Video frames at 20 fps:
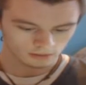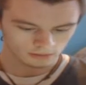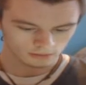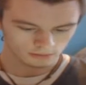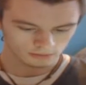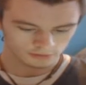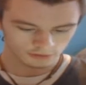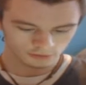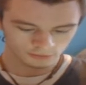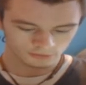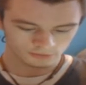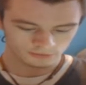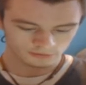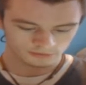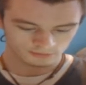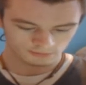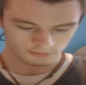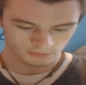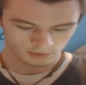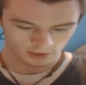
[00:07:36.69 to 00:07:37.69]
Did you
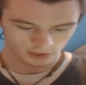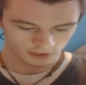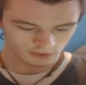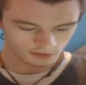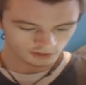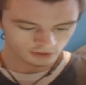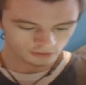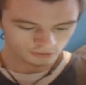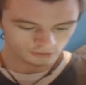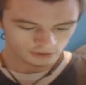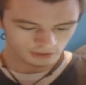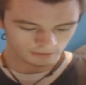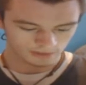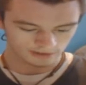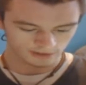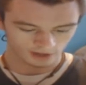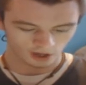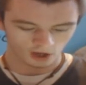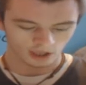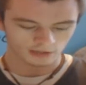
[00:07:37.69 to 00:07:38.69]
did you chip
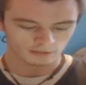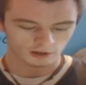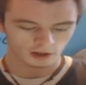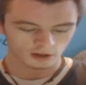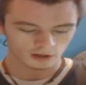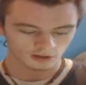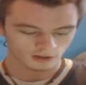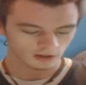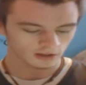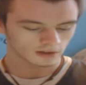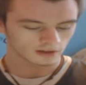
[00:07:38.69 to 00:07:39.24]
his eyeball?